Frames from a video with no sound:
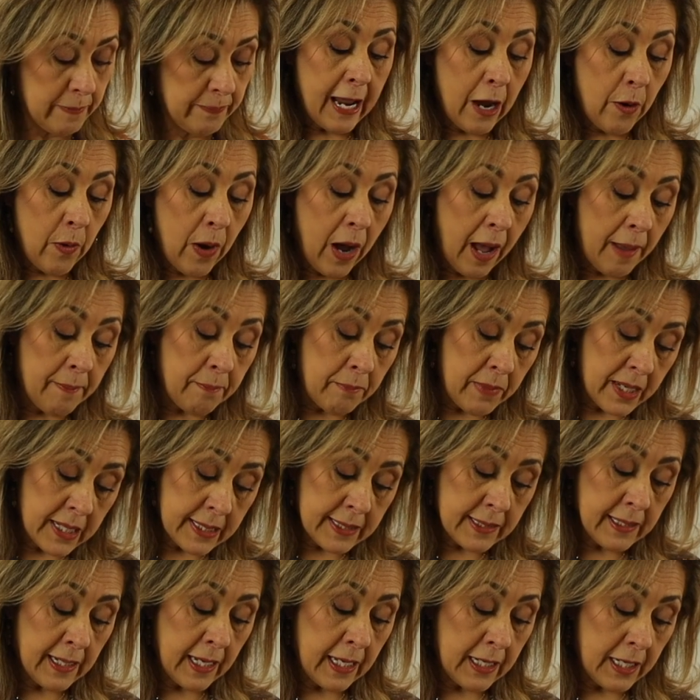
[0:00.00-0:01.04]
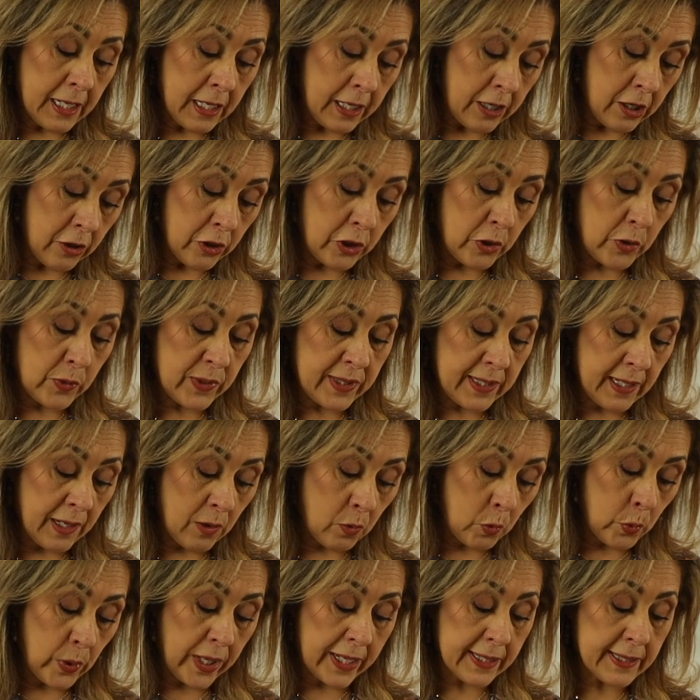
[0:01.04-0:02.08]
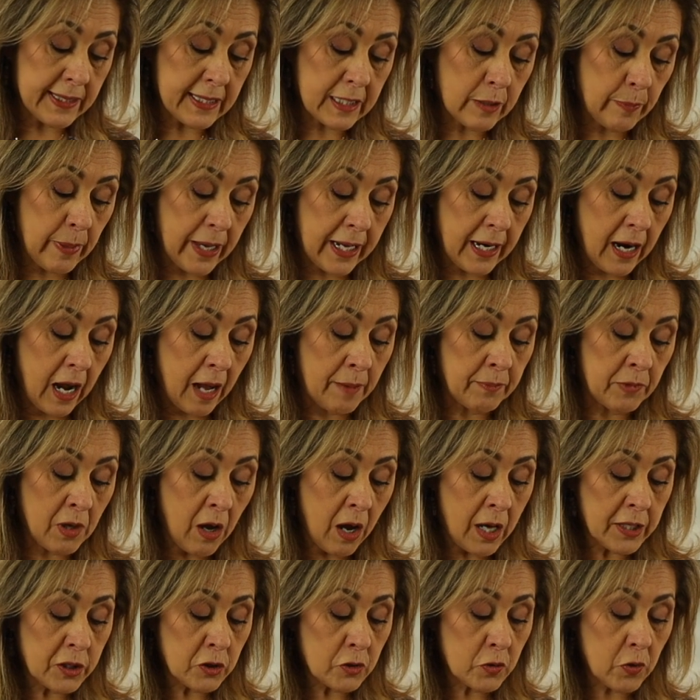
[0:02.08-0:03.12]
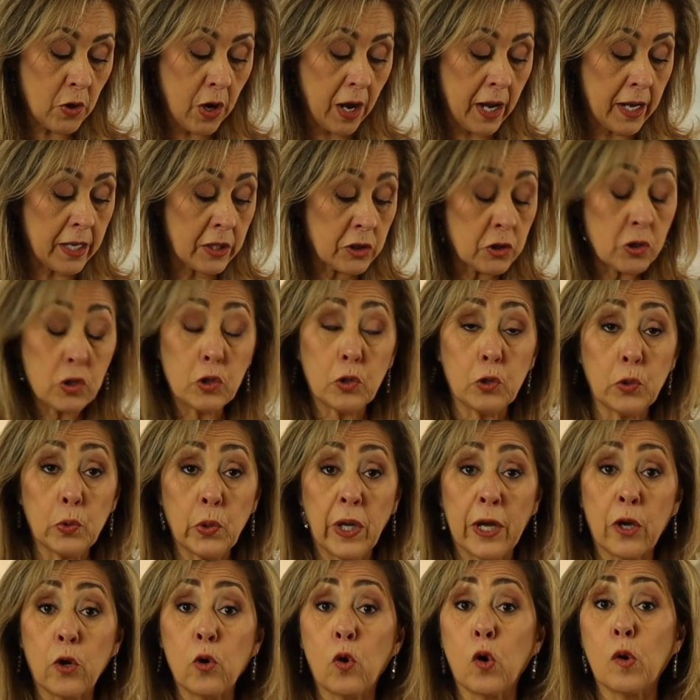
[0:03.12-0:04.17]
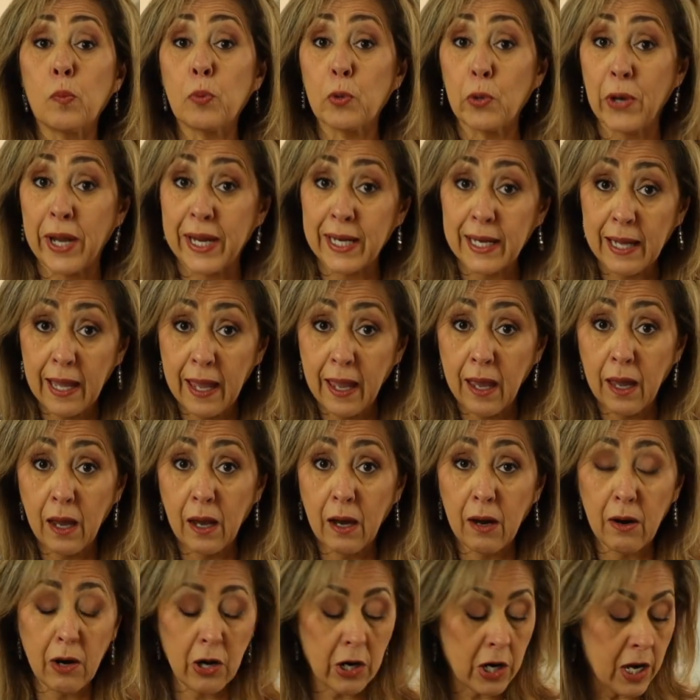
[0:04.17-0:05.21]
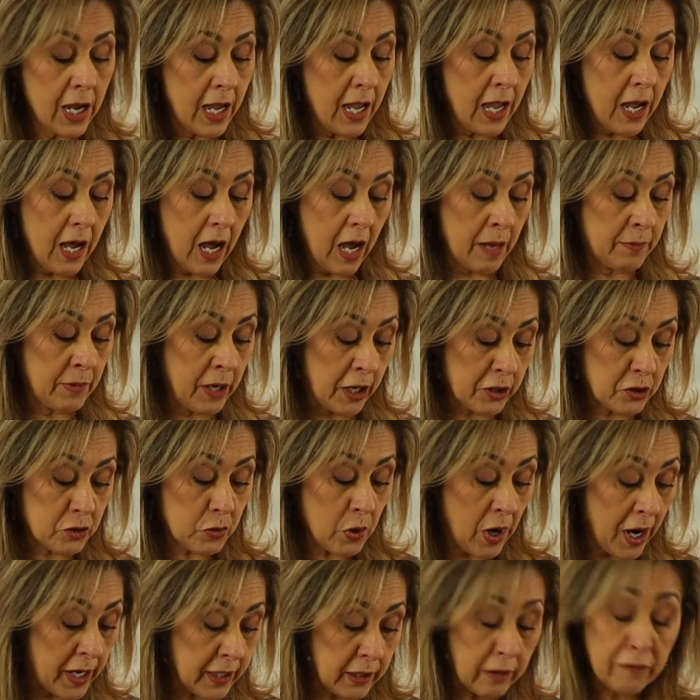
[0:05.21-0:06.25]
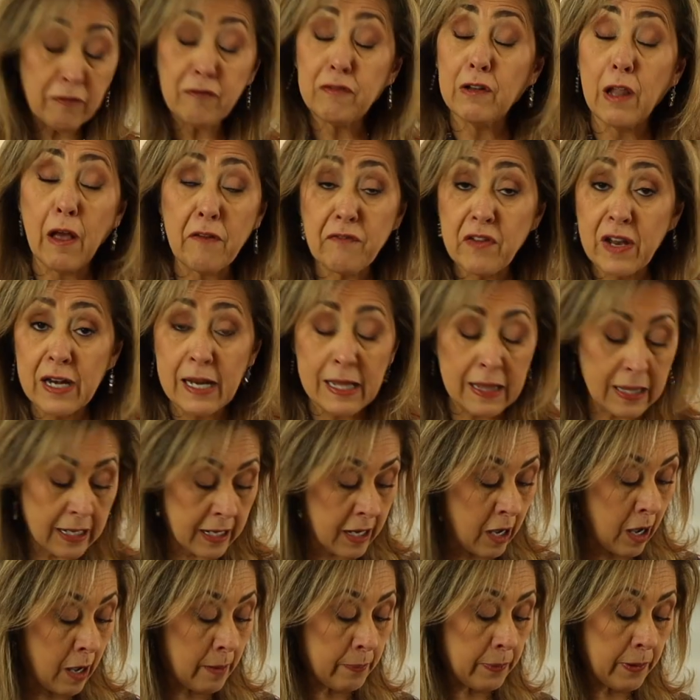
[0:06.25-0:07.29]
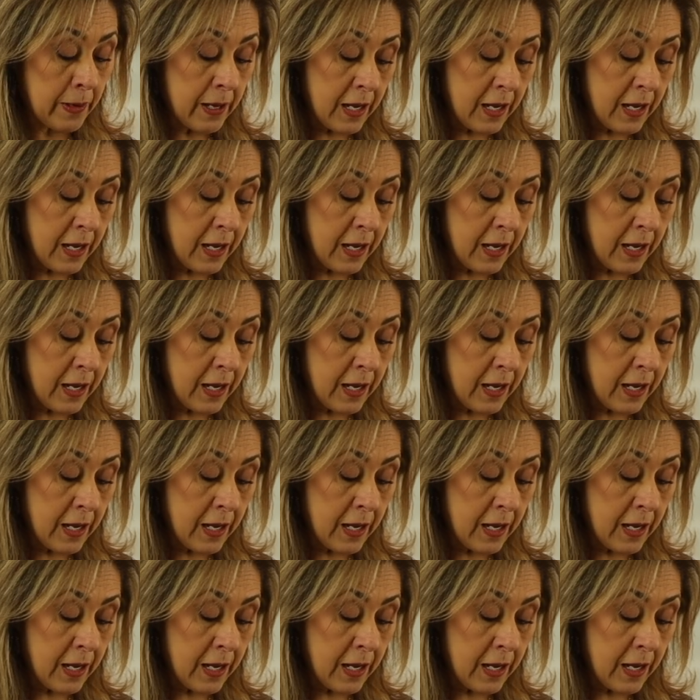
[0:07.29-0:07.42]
Now I'm mixing it here using a whisk, but I'm not trying to incorporate air. I'm not trying to fluff anything up.